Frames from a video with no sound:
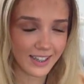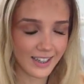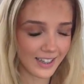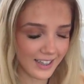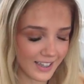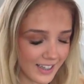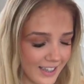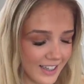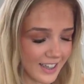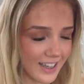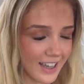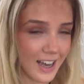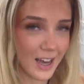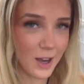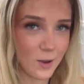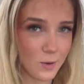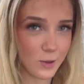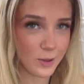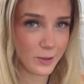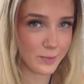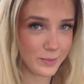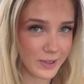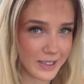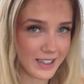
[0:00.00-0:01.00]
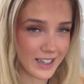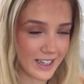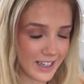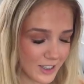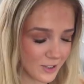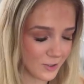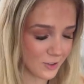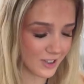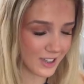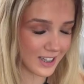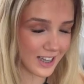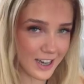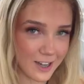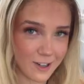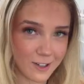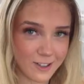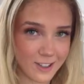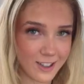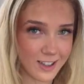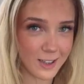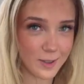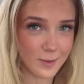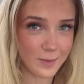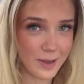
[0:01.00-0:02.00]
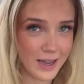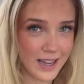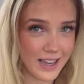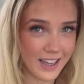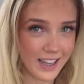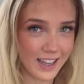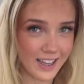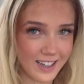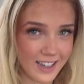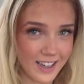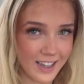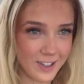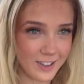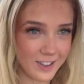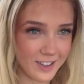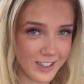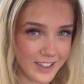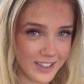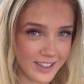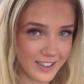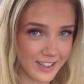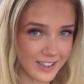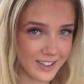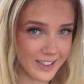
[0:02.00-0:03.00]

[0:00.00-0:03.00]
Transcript: I want my natural hair color back and a haircut.